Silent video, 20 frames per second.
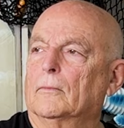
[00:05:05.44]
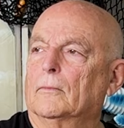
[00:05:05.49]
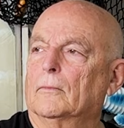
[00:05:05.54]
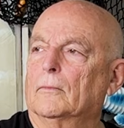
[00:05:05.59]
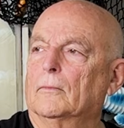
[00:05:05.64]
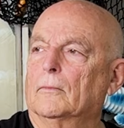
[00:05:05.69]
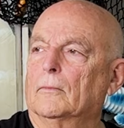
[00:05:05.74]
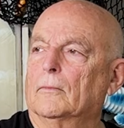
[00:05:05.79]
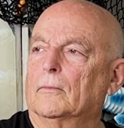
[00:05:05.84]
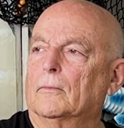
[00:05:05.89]

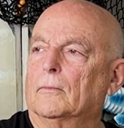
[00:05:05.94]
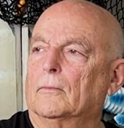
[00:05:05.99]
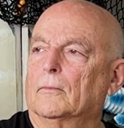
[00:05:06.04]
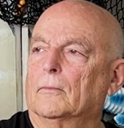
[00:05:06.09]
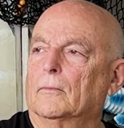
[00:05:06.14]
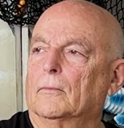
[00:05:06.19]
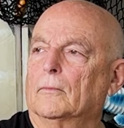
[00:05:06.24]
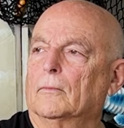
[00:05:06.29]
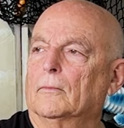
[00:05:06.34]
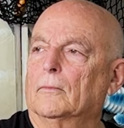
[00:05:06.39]

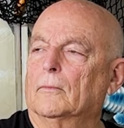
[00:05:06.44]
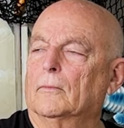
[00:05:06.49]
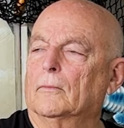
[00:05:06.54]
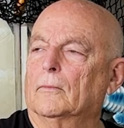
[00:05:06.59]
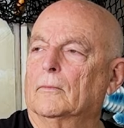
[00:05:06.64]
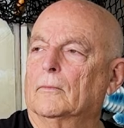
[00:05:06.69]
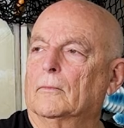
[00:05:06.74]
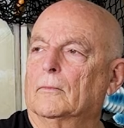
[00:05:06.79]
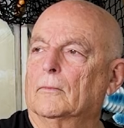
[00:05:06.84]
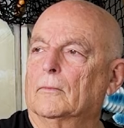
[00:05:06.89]

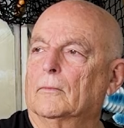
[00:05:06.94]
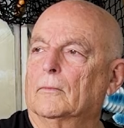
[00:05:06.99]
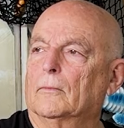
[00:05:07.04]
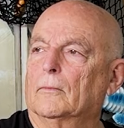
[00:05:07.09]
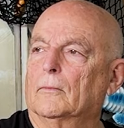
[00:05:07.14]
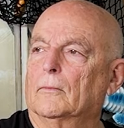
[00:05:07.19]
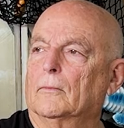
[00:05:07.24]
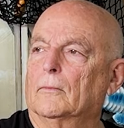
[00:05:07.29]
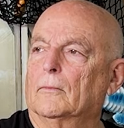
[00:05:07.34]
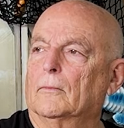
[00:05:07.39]

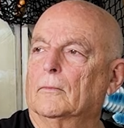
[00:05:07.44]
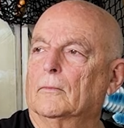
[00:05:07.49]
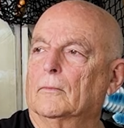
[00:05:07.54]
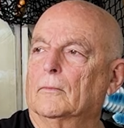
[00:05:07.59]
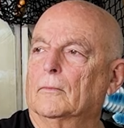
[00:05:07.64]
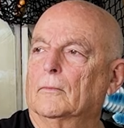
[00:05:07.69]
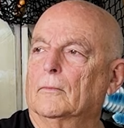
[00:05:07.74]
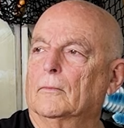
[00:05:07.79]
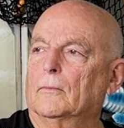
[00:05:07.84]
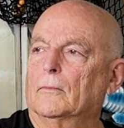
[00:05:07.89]

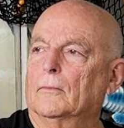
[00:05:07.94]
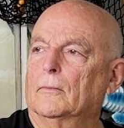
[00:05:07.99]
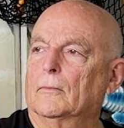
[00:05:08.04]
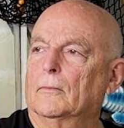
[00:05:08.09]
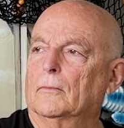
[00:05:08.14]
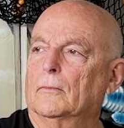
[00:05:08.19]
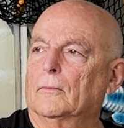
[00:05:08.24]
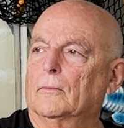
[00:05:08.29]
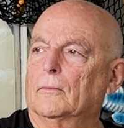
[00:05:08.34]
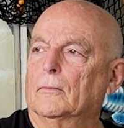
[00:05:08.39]

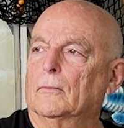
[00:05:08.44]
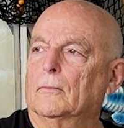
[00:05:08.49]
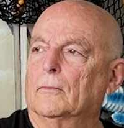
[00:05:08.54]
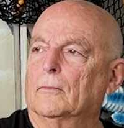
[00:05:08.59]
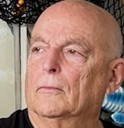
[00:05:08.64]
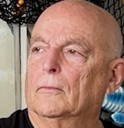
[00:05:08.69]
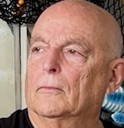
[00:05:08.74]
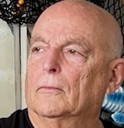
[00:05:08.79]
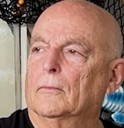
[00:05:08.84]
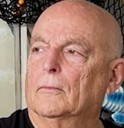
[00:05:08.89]

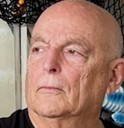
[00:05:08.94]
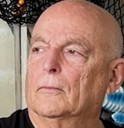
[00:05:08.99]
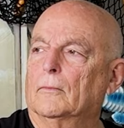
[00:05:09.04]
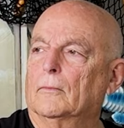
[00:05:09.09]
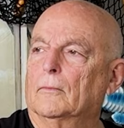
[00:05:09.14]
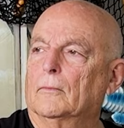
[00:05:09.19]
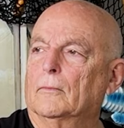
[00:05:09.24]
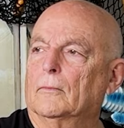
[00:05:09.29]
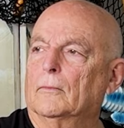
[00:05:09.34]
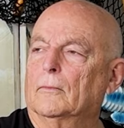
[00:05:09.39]

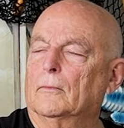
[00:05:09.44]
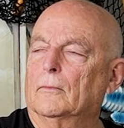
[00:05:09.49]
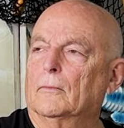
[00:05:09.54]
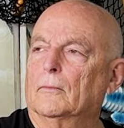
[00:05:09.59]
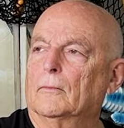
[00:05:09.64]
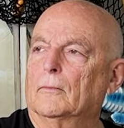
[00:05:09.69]
[no speech]